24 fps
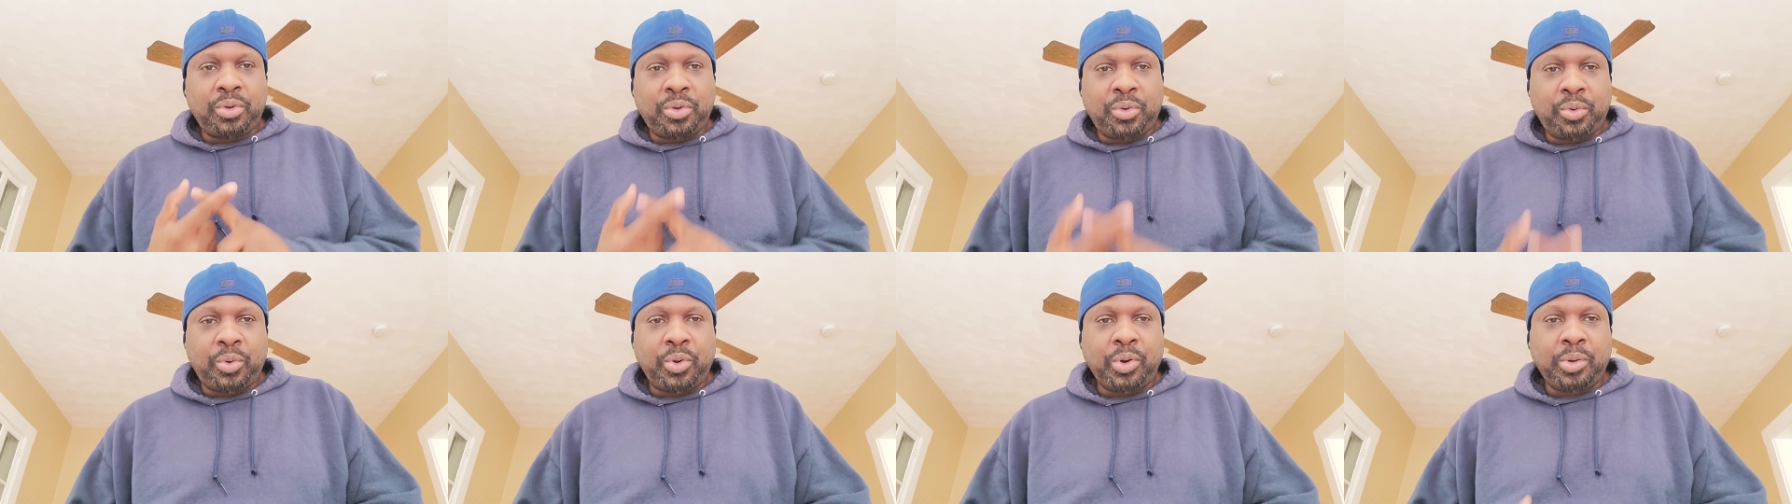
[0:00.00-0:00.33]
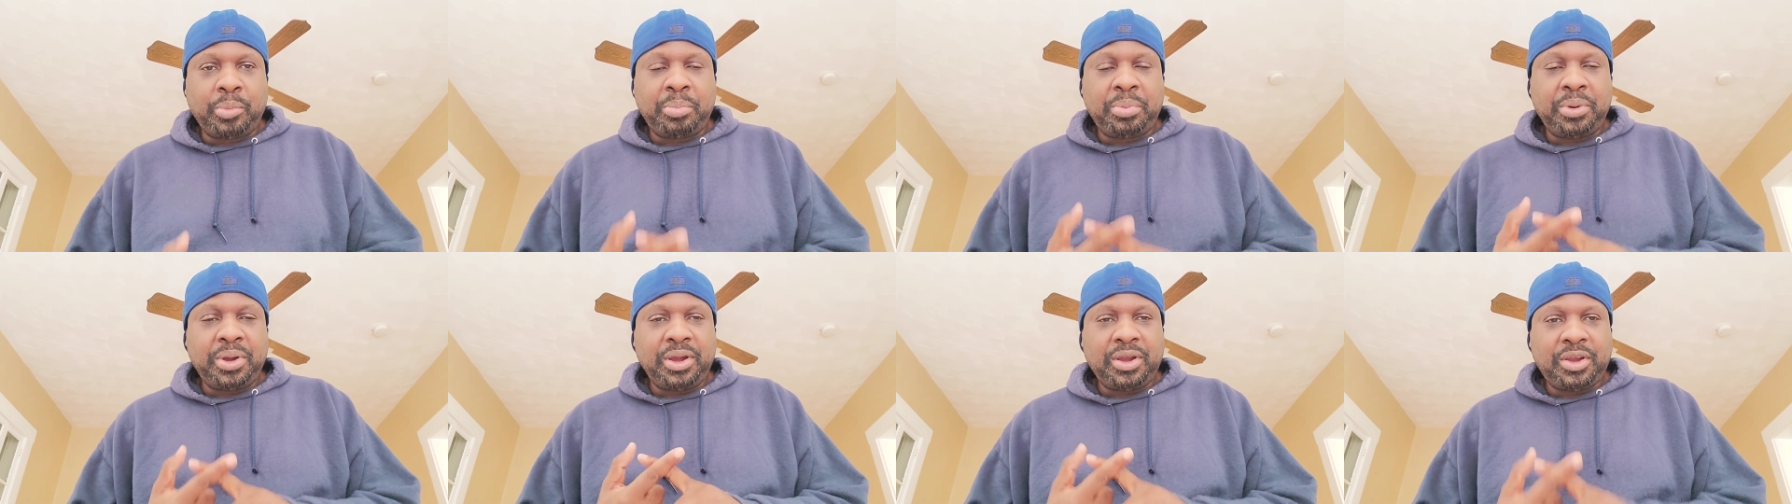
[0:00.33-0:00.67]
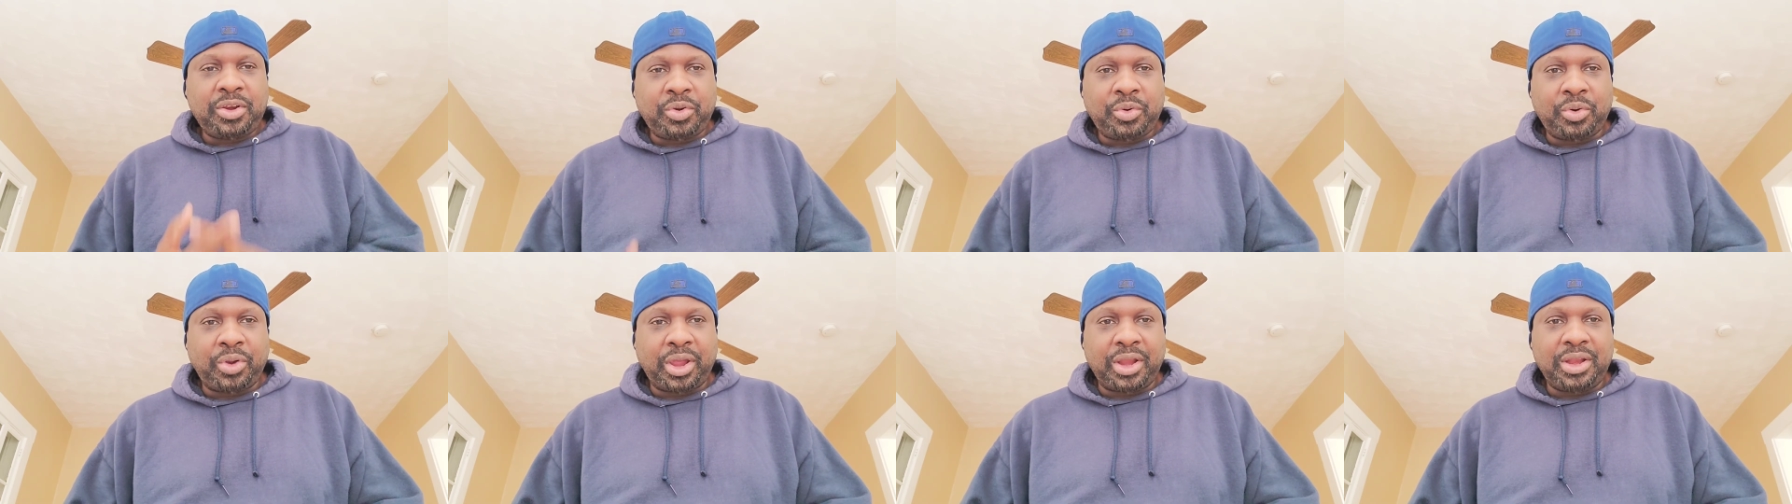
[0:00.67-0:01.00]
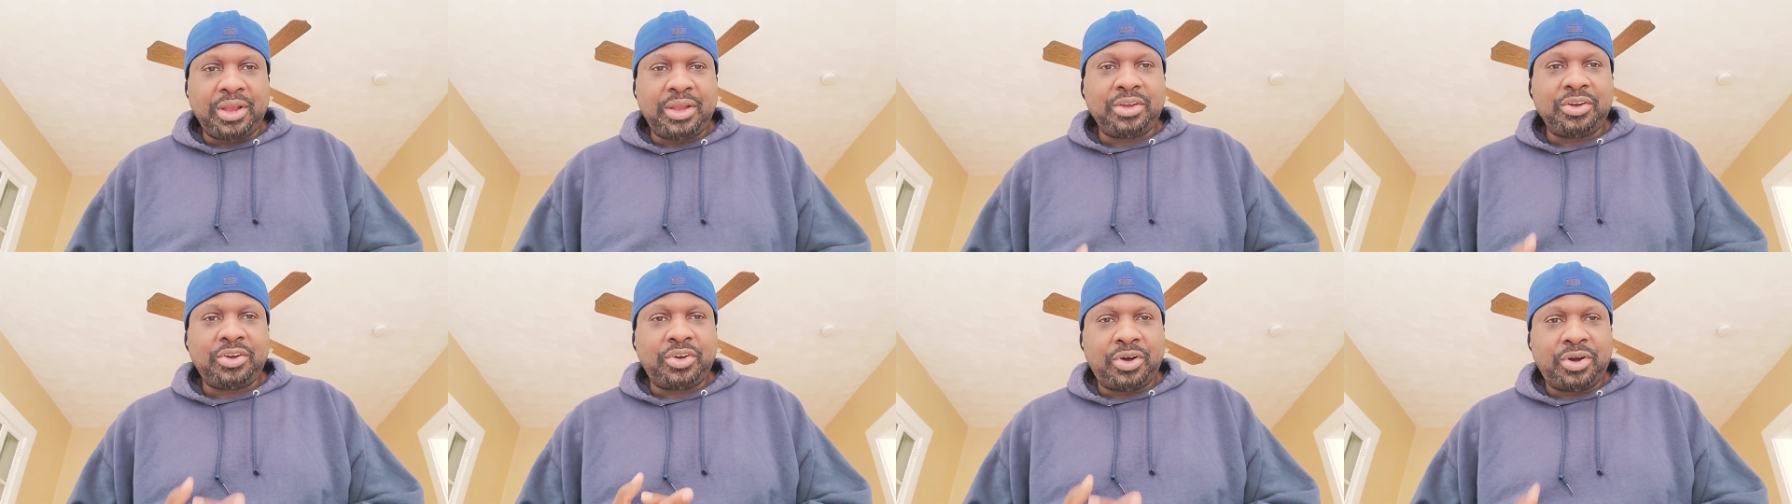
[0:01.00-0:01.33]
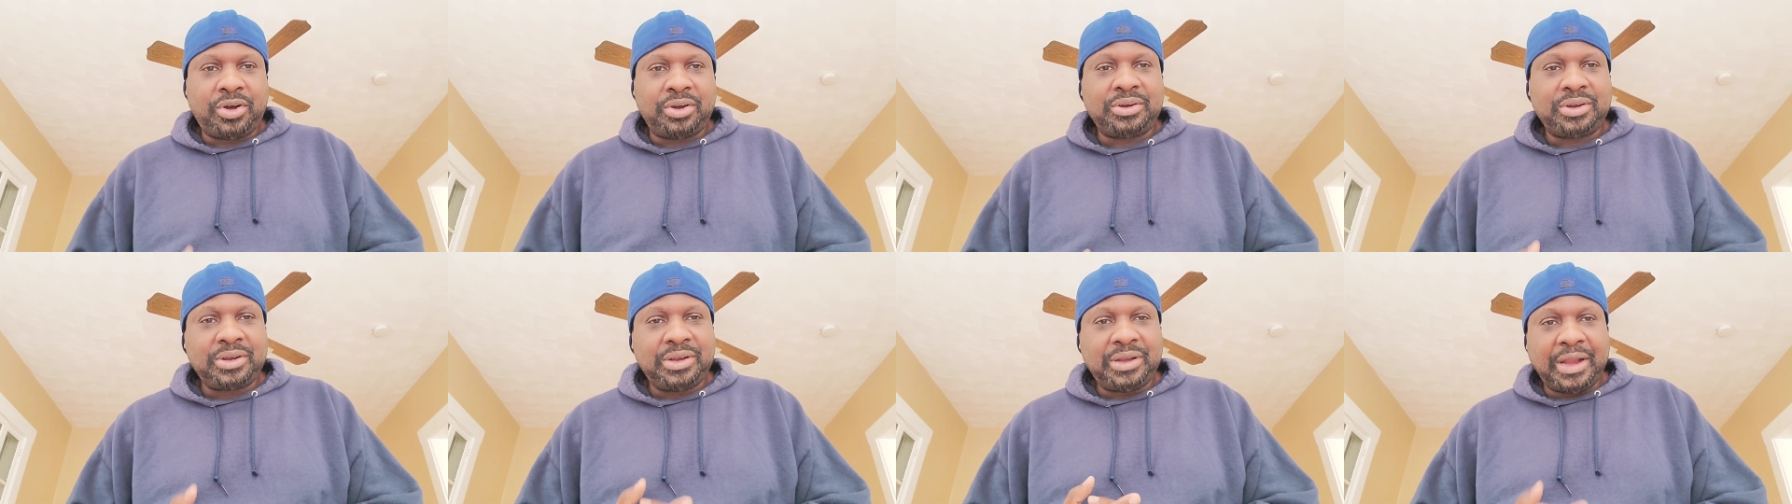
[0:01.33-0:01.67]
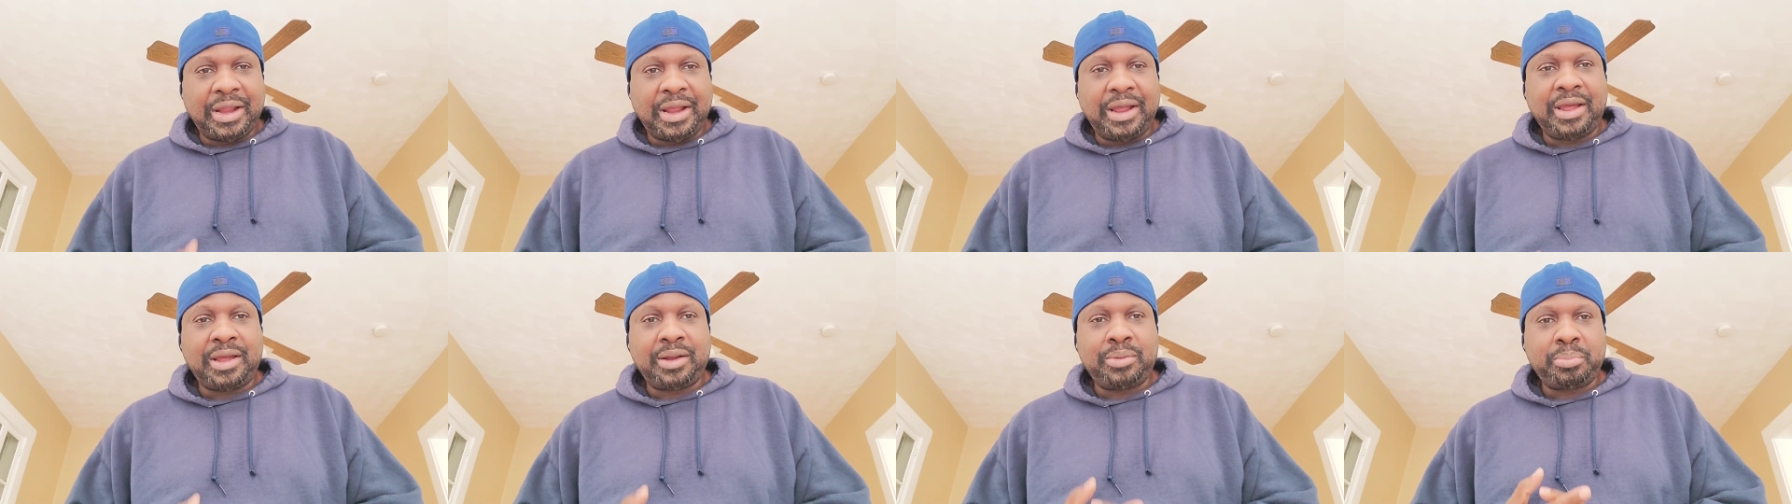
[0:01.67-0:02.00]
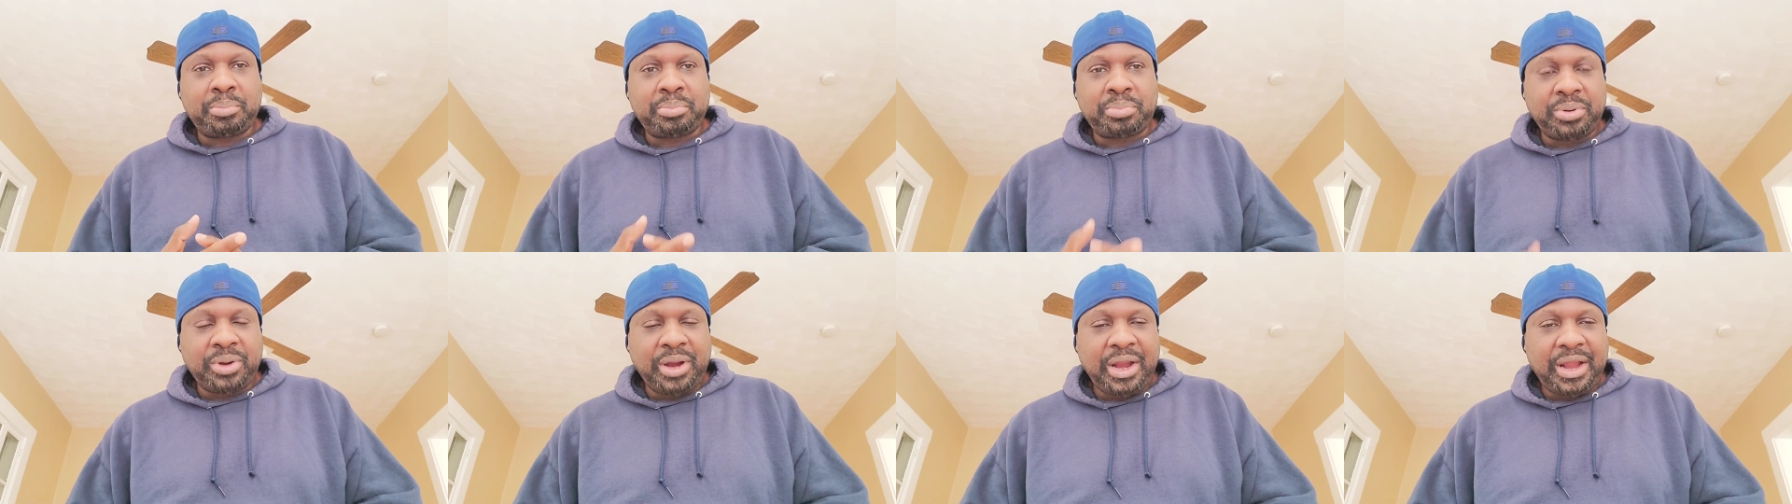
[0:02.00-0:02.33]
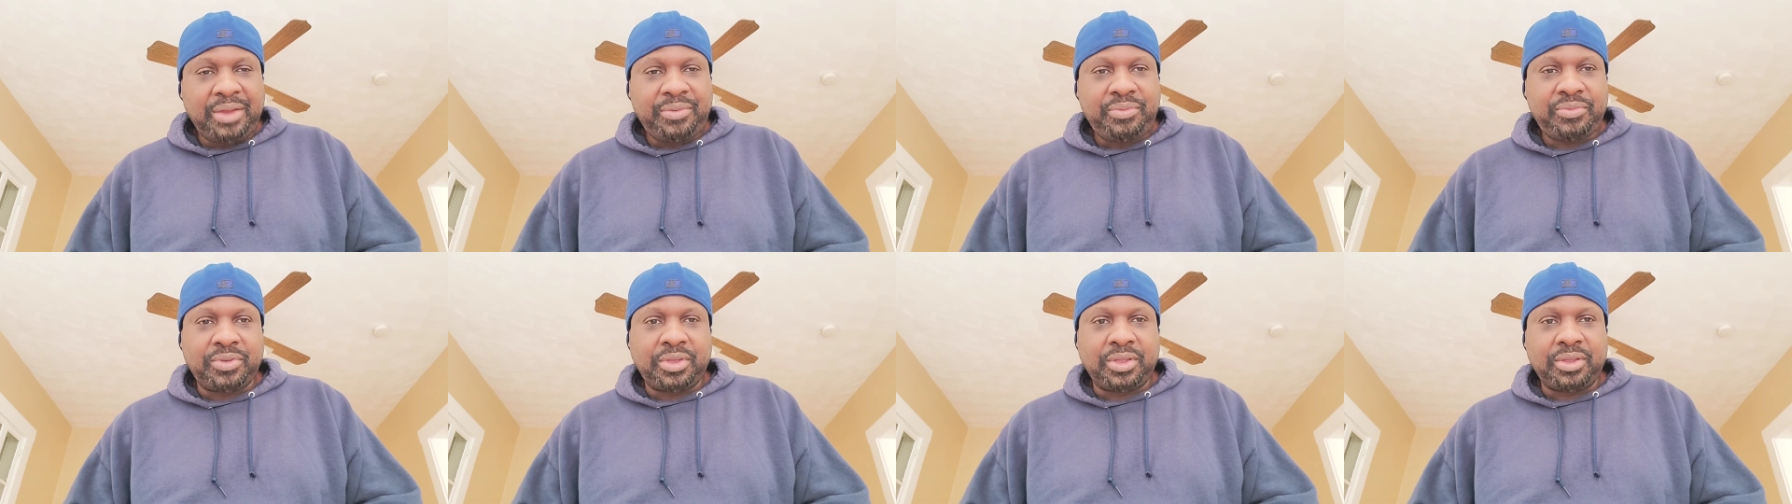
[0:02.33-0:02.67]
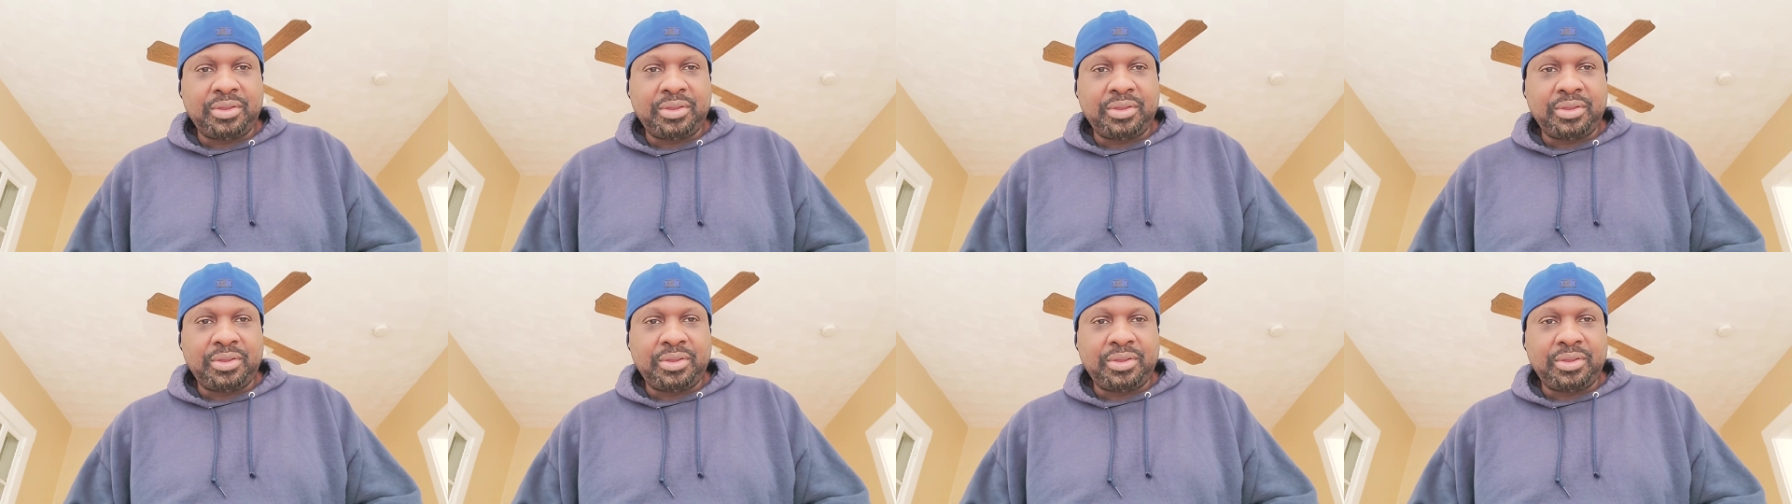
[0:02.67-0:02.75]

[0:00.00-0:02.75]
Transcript: corporate credit on a nonprofit.